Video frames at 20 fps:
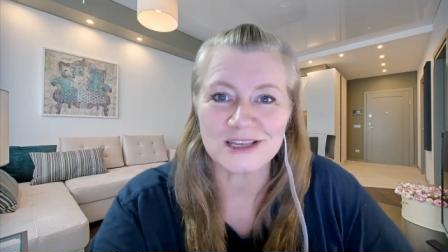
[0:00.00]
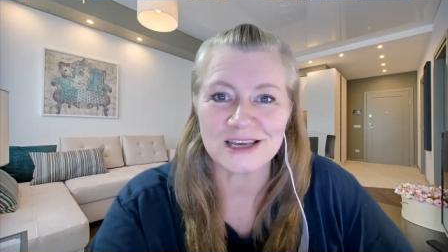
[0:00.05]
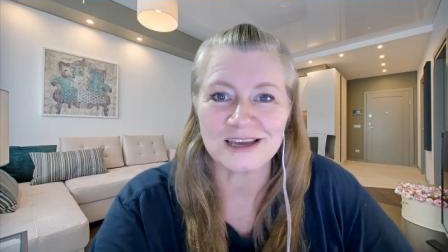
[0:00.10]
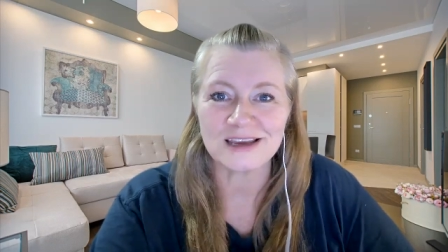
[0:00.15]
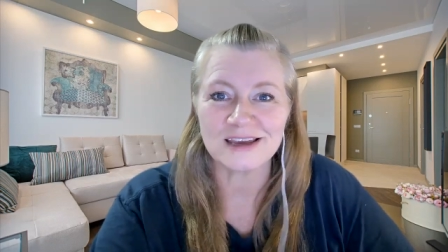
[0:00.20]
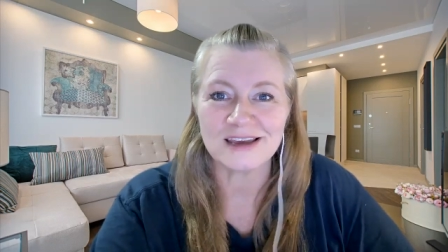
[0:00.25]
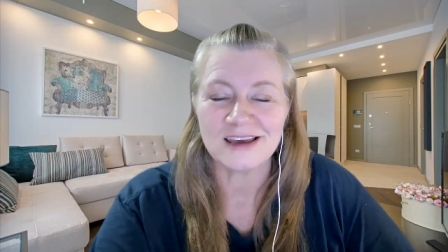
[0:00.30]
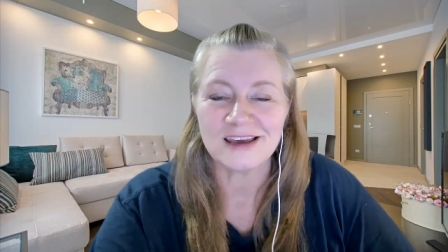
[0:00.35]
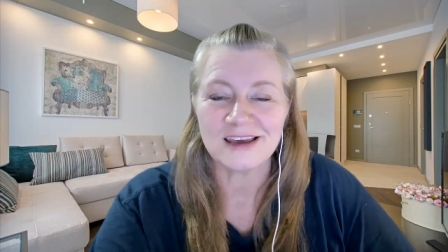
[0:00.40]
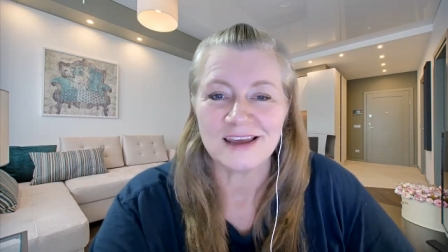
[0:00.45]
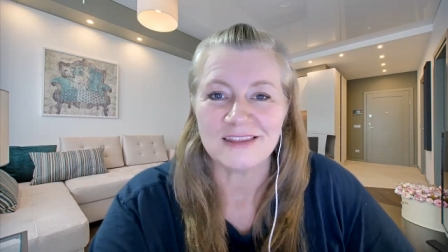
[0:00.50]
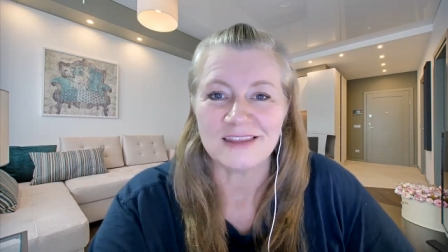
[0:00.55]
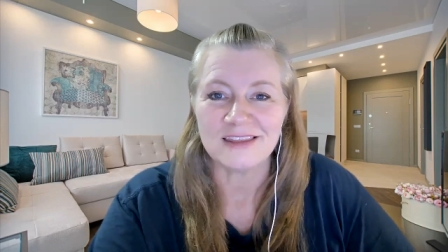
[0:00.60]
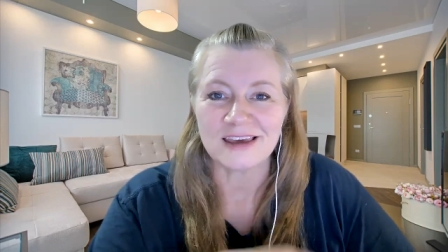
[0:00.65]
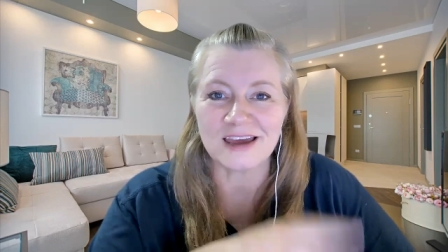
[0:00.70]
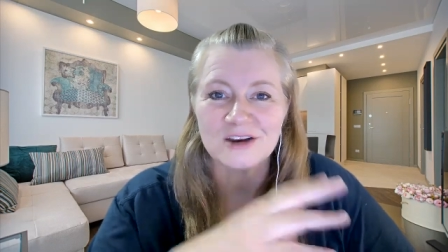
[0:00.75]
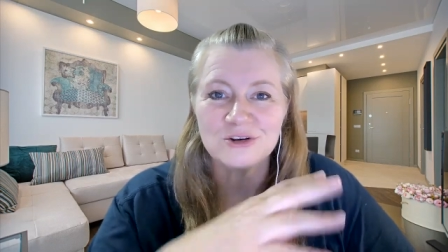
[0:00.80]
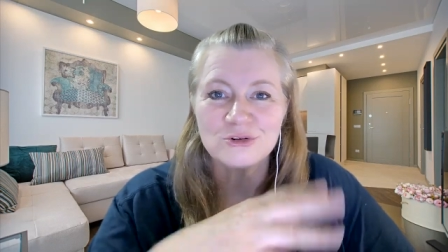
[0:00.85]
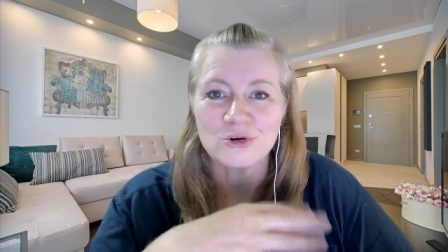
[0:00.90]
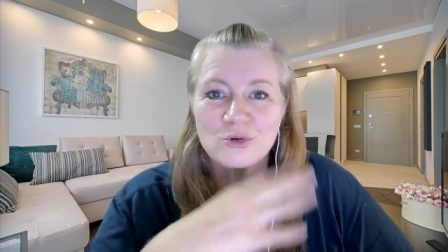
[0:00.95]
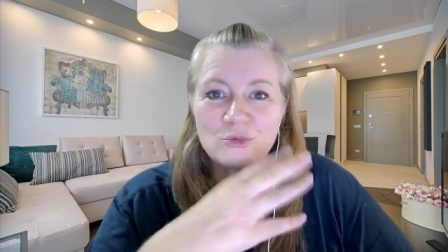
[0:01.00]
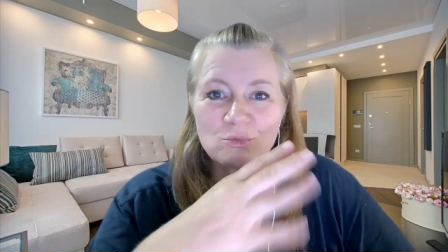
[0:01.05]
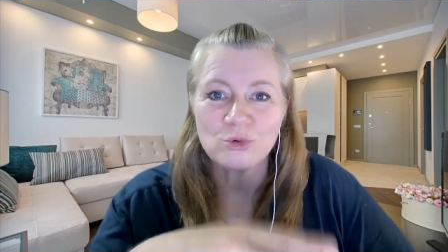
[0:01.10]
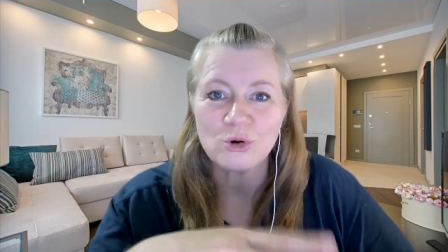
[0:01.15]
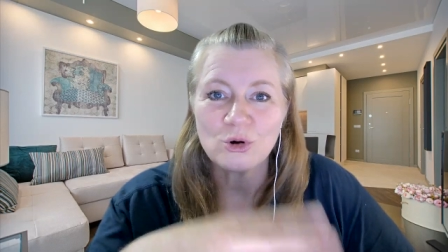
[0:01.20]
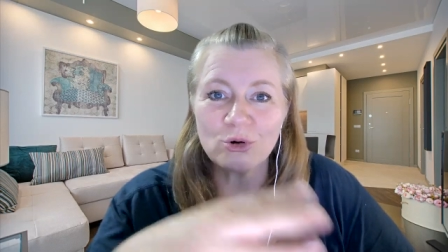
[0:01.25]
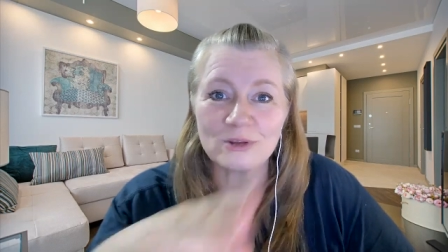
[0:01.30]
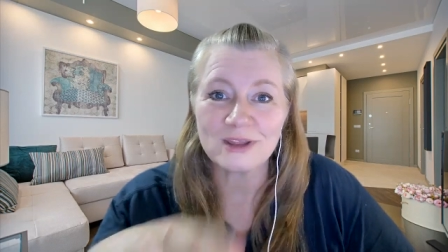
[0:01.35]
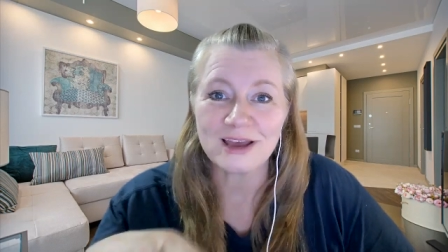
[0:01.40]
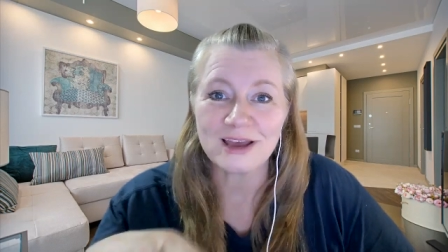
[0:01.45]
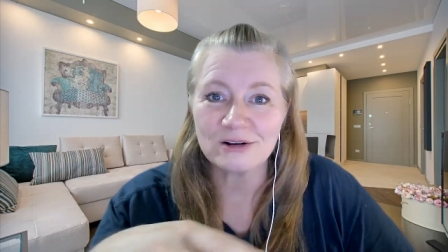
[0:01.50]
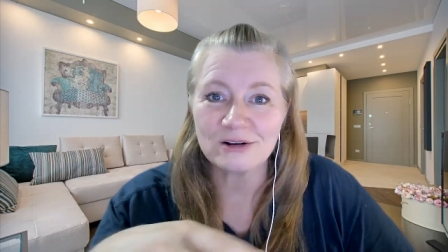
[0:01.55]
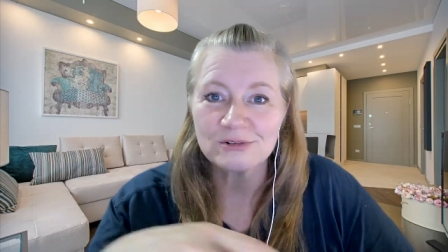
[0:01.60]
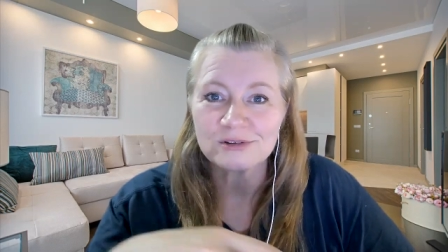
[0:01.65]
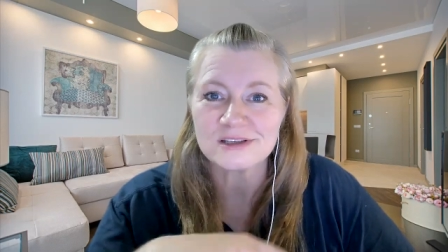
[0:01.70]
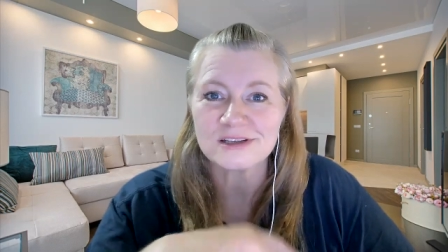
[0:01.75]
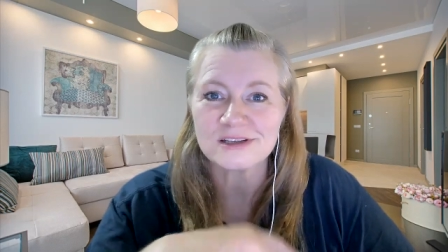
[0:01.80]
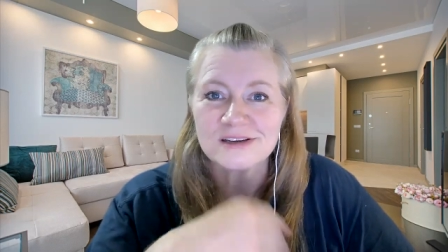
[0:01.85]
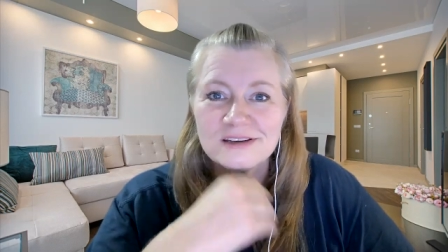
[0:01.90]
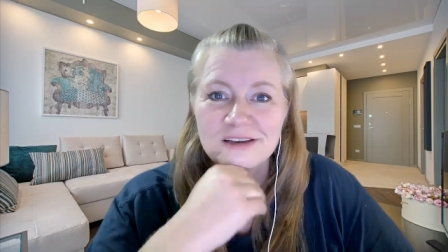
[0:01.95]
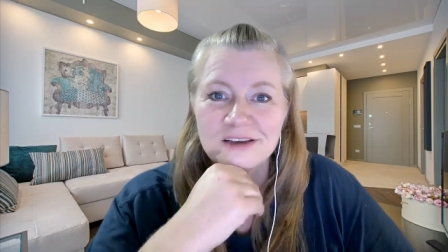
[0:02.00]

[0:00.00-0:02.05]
They they kind of do a rollout,